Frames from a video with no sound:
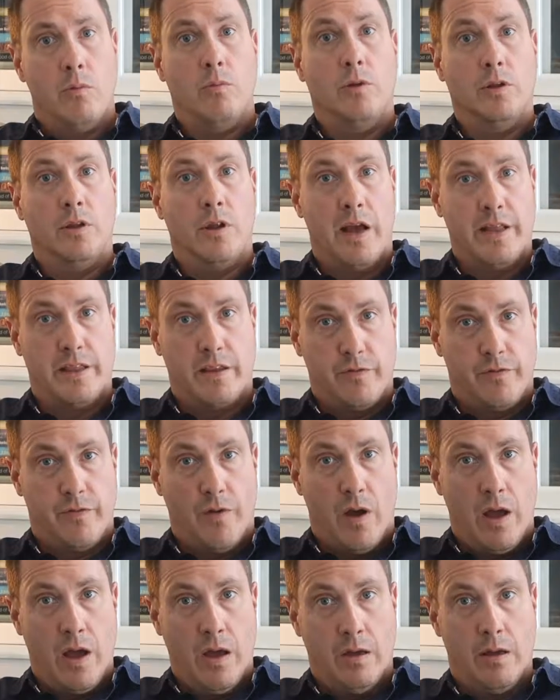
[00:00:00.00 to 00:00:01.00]
we'll light the
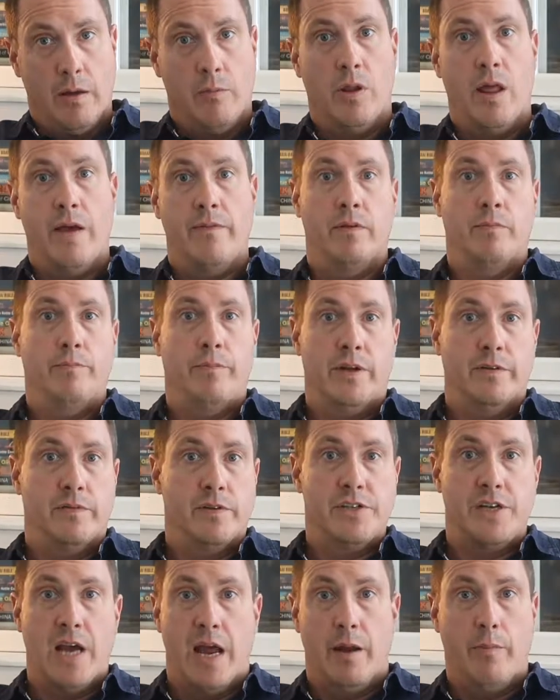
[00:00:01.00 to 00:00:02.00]
fire, and we'll have a bit of
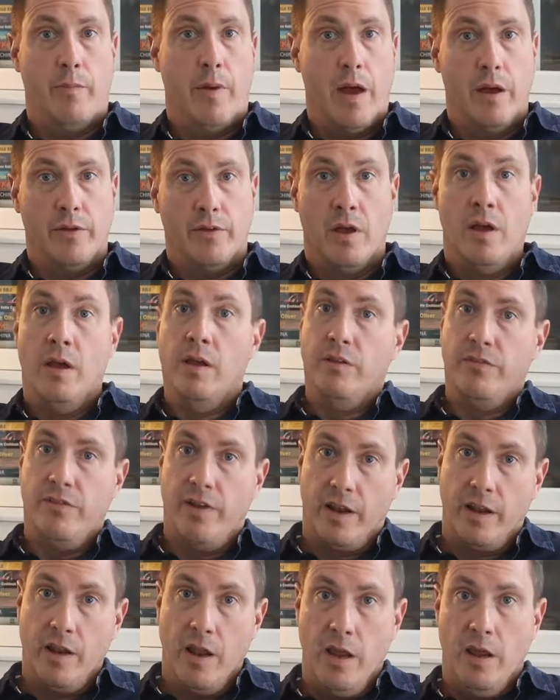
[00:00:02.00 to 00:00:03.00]
a chat about
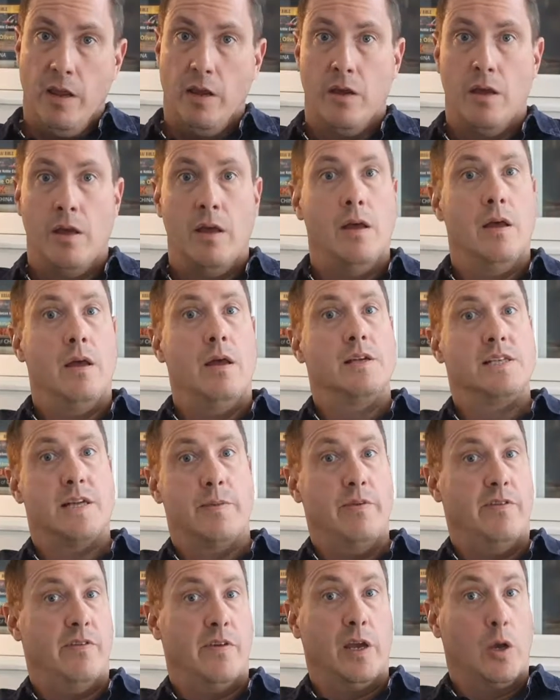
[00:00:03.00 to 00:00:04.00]
technique,
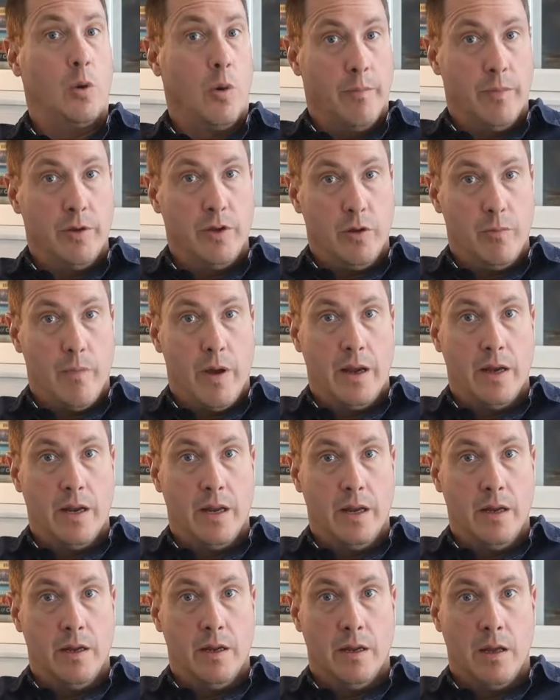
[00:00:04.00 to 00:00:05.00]
some of the equipment you may
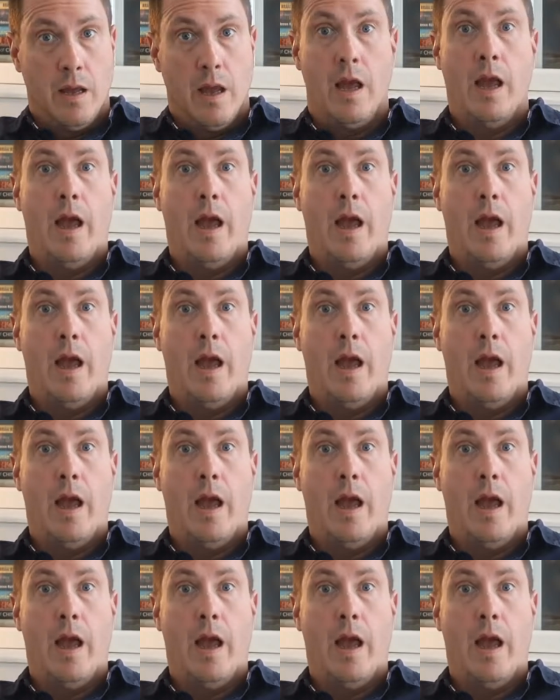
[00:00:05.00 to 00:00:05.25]
need,